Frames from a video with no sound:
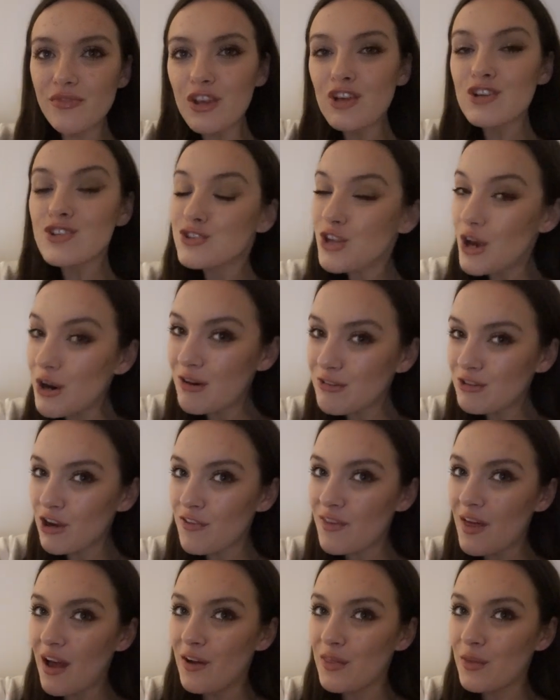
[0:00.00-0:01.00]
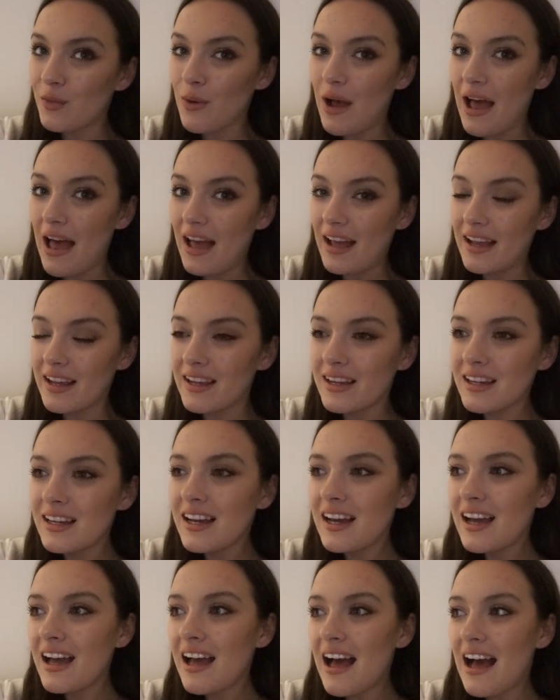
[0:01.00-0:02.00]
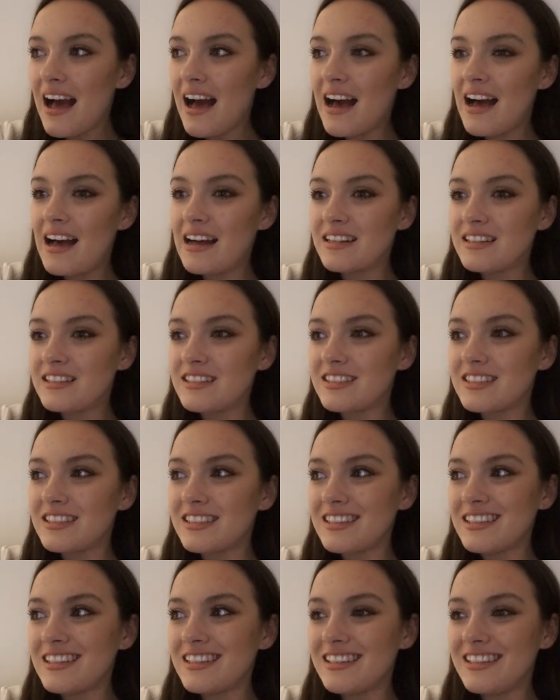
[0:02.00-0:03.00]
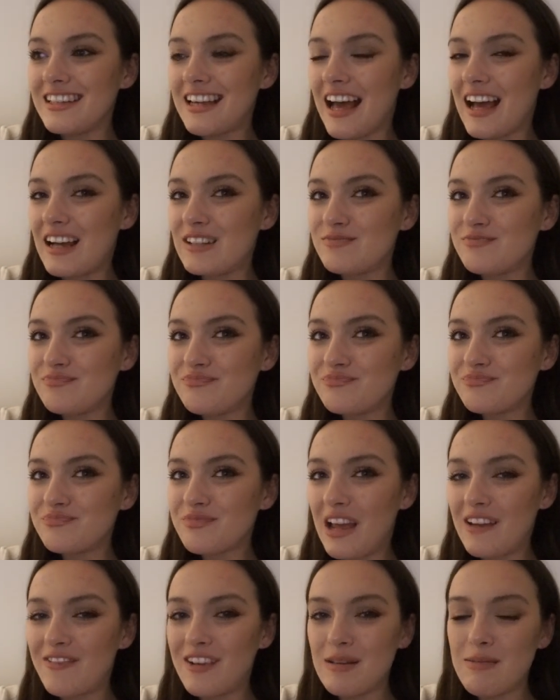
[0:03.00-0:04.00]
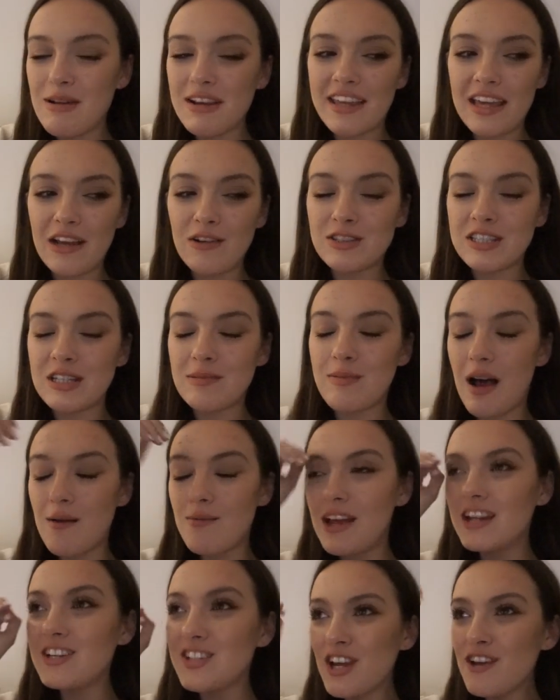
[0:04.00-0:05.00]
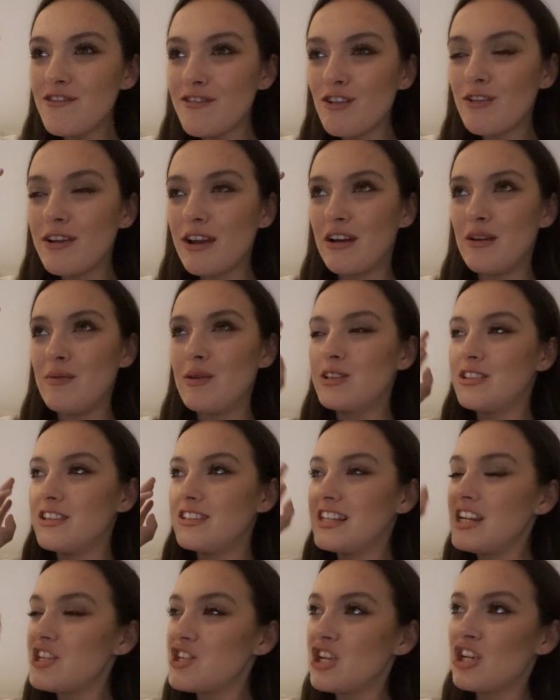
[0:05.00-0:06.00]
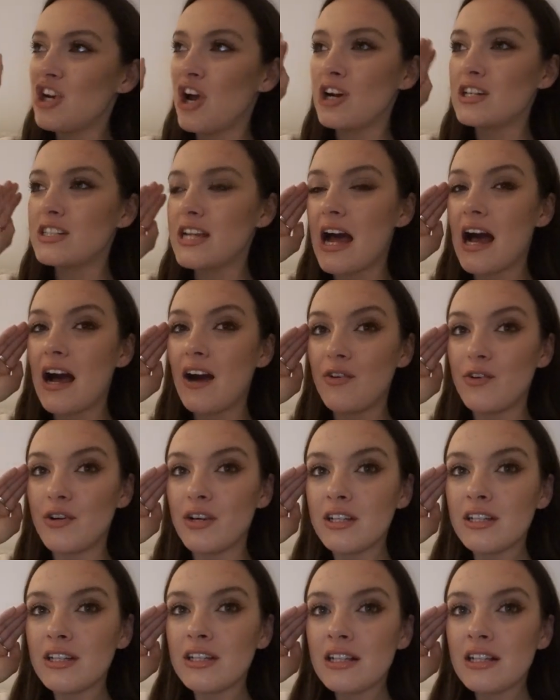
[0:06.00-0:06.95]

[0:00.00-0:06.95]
So I've got that on the way, and yeah, I feel a bit guilty, but I'm like, don't feel guilty because it's literally locked down.